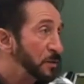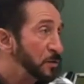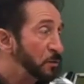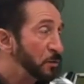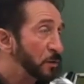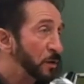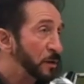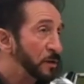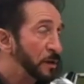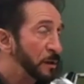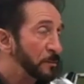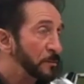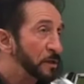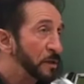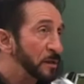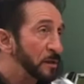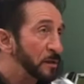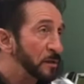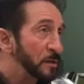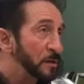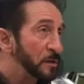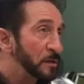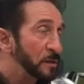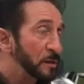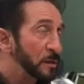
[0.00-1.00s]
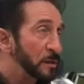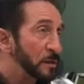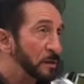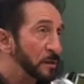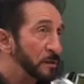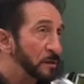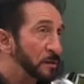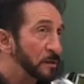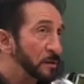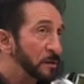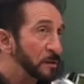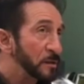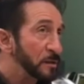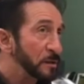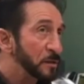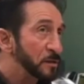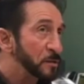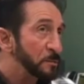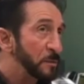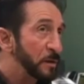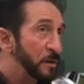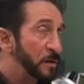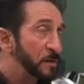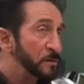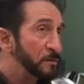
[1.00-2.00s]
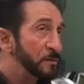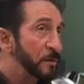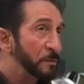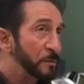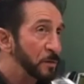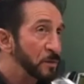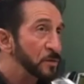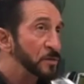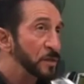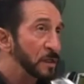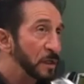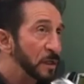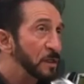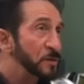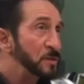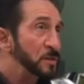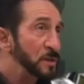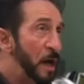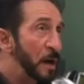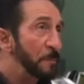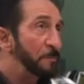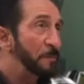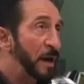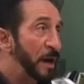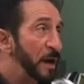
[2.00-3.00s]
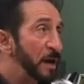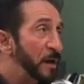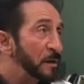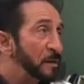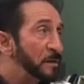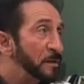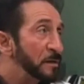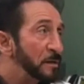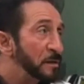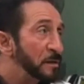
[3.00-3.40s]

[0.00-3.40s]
and you wanted them to get a experience of our music, it's not bad.